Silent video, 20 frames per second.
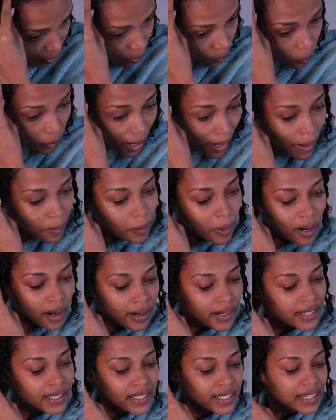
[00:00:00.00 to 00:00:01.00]
where I
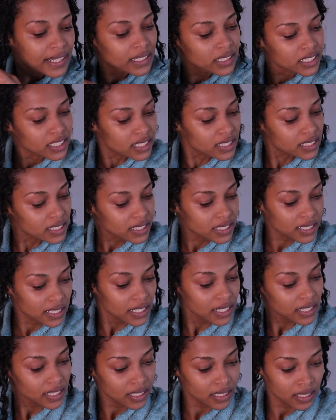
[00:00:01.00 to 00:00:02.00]
parted and just
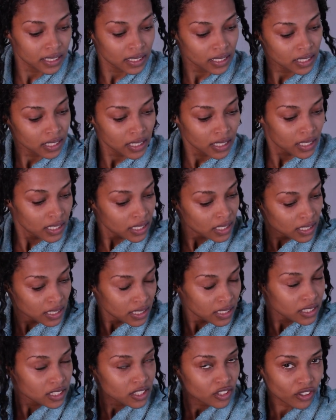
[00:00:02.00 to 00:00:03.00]

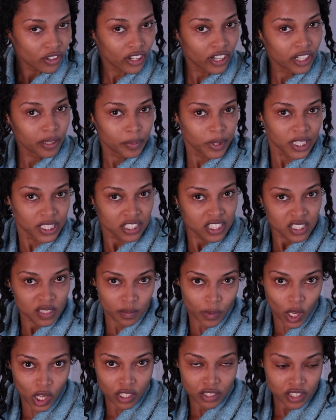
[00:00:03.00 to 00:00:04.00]
scrub in
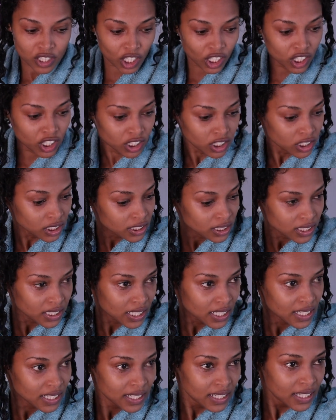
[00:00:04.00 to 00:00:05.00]
small circles.
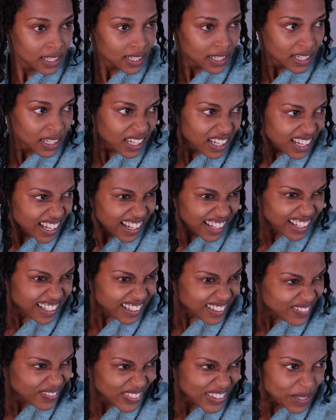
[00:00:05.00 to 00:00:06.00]

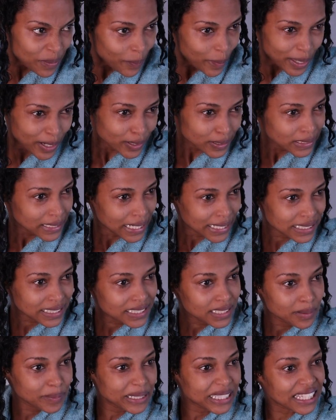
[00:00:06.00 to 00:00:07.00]
Um, the middle tends
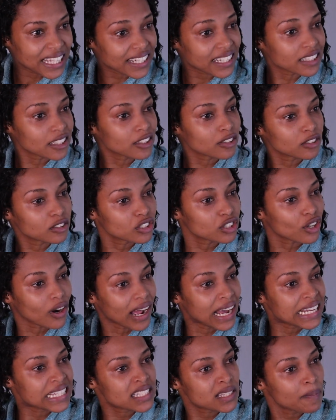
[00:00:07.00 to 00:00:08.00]
to be like a little
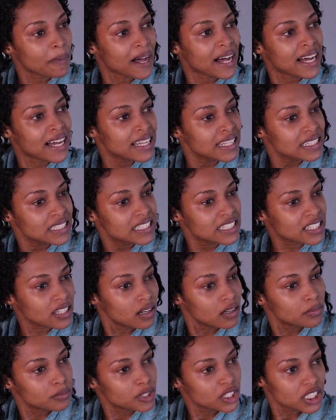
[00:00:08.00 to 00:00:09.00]
dry spot, so
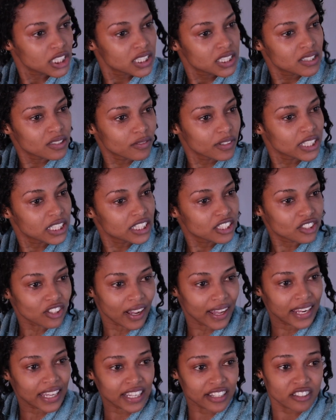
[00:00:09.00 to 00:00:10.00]
I'm just really
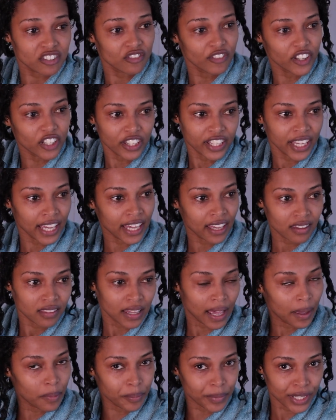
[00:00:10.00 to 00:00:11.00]
trying to exfoliate
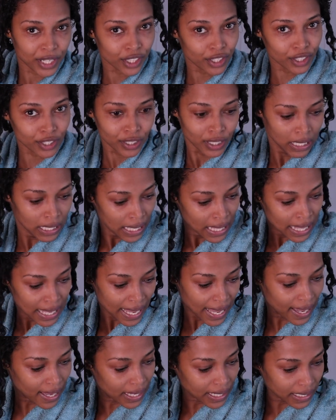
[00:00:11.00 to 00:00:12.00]
that middle
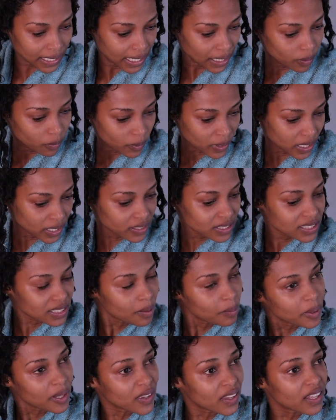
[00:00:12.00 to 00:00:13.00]
and get rid of
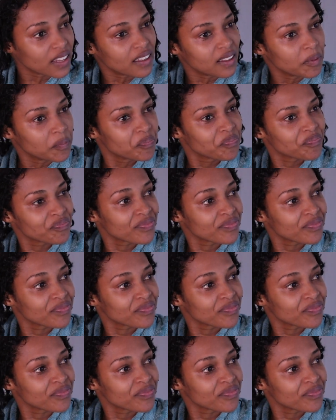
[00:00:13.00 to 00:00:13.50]
some of the